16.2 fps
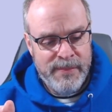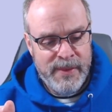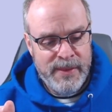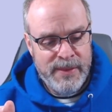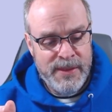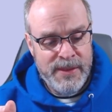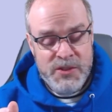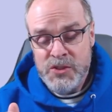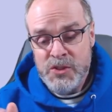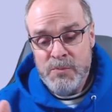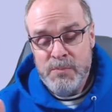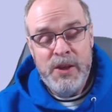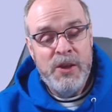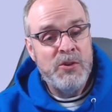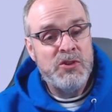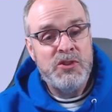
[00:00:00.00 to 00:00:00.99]
This is a
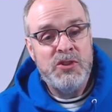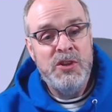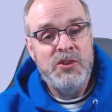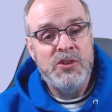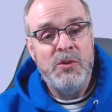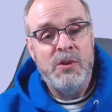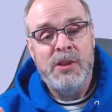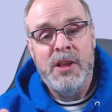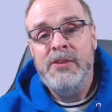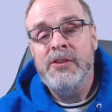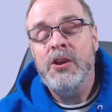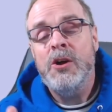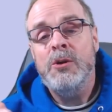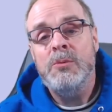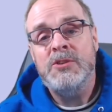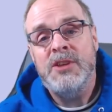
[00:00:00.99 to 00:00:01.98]
POC, so a lot of the
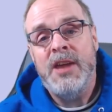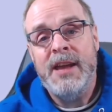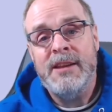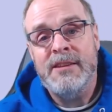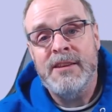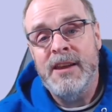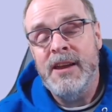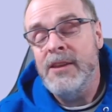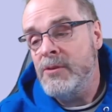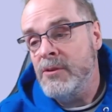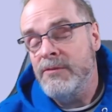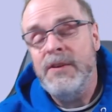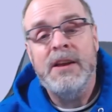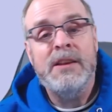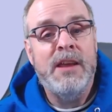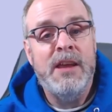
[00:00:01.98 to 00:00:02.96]
code was hacked together. In
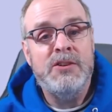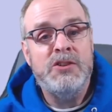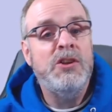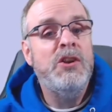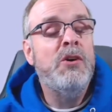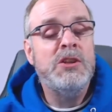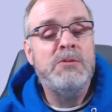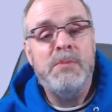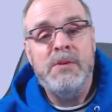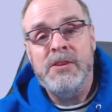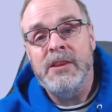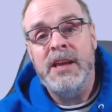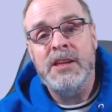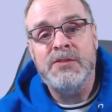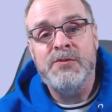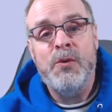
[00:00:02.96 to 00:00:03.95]
fact, as you know, I spent the
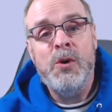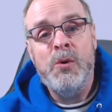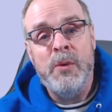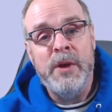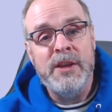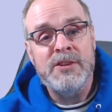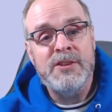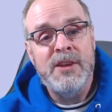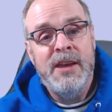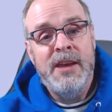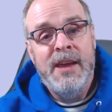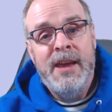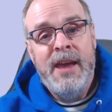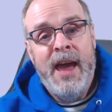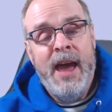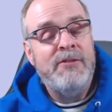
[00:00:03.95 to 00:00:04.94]
last 4 weeks
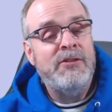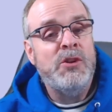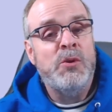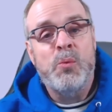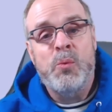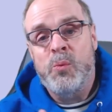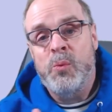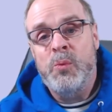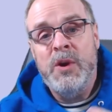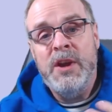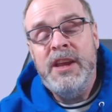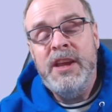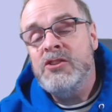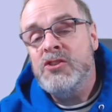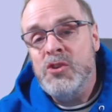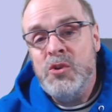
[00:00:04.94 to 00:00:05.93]
having to
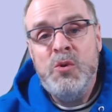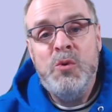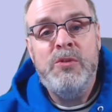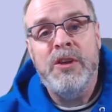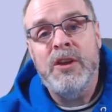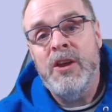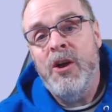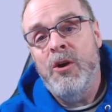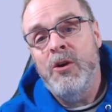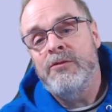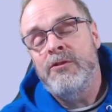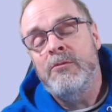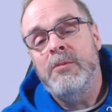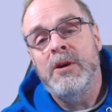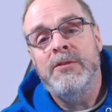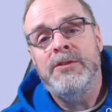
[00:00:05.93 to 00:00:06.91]
redo the code
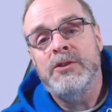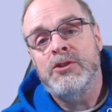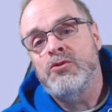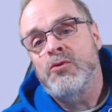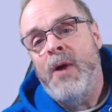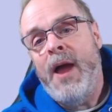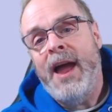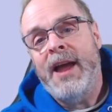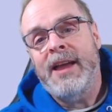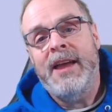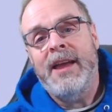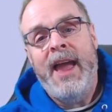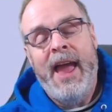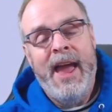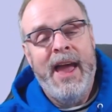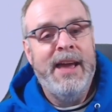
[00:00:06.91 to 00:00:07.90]
for both the track
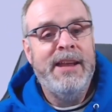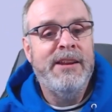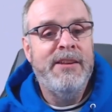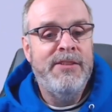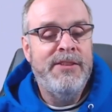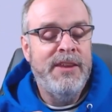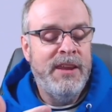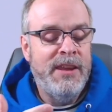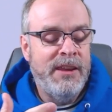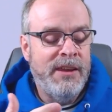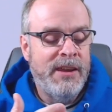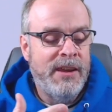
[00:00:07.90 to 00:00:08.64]
and the